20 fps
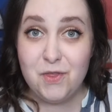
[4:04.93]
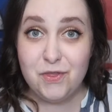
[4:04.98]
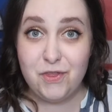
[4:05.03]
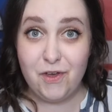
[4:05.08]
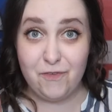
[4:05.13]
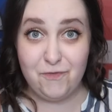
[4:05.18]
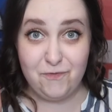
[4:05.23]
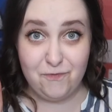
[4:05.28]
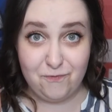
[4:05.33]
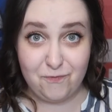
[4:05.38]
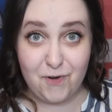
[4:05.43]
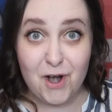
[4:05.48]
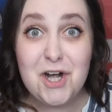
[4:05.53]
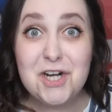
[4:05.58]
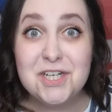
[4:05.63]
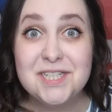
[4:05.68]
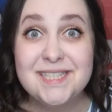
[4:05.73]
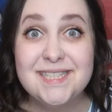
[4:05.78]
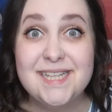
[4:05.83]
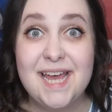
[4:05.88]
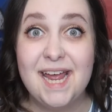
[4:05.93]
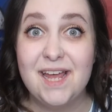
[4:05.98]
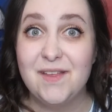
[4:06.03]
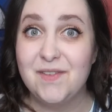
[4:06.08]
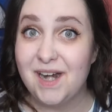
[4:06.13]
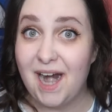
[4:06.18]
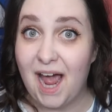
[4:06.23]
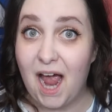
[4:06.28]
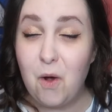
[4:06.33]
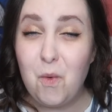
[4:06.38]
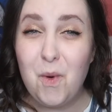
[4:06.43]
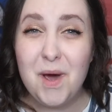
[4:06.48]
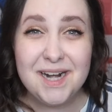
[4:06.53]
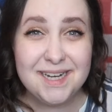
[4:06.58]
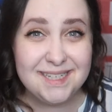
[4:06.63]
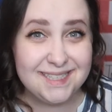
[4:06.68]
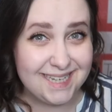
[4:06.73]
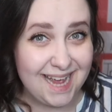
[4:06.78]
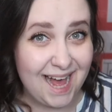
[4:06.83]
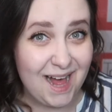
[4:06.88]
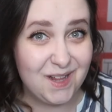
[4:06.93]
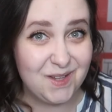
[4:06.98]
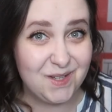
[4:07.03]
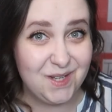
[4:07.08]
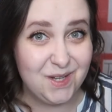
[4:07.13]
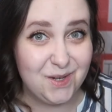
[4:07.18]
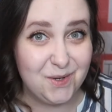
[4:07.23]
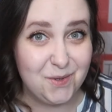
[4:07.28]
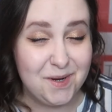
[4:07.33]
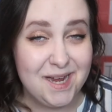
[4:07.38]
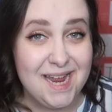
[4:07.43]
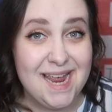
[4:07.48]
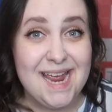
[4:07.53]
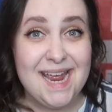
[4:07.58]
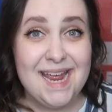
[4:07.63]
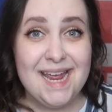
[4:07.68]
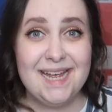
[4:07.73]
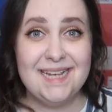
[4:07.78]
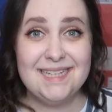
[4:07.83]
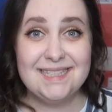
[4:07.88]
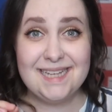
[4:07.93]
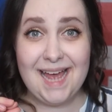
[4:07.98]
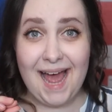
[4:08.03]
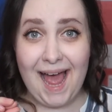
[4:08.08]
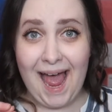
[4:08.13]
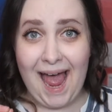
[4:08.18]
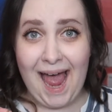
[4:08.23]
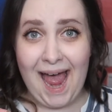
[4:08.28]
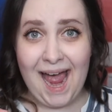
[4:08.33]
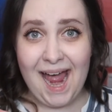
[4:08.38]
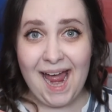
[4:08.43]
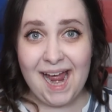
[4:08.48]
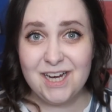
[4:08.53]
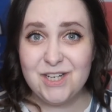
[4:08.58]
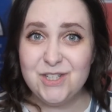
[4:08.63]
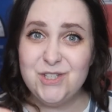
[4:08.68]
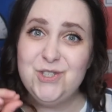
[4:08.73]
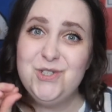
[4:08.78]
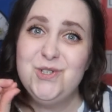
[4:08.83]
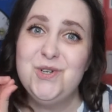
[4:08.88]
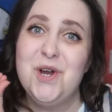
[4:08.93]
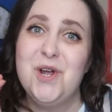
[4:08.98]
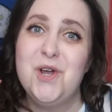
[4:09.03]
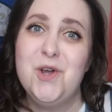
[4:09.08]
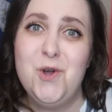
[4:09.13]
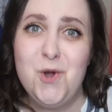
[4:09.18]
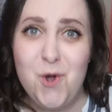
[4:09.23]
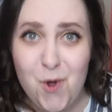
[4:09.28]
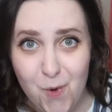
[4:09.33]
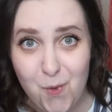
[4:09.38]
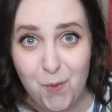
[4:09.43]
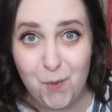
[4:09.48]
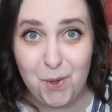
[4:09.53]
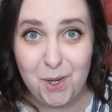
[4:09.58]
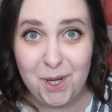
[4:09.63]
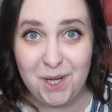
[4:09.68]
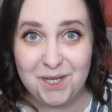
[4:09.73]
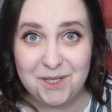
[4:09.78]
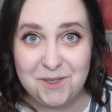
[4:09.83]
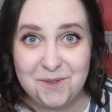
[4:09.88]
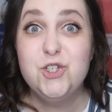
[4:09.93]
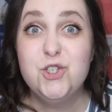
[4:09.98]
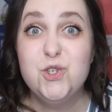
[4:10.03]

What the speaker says: The first thing that I want to tell you is extra cool.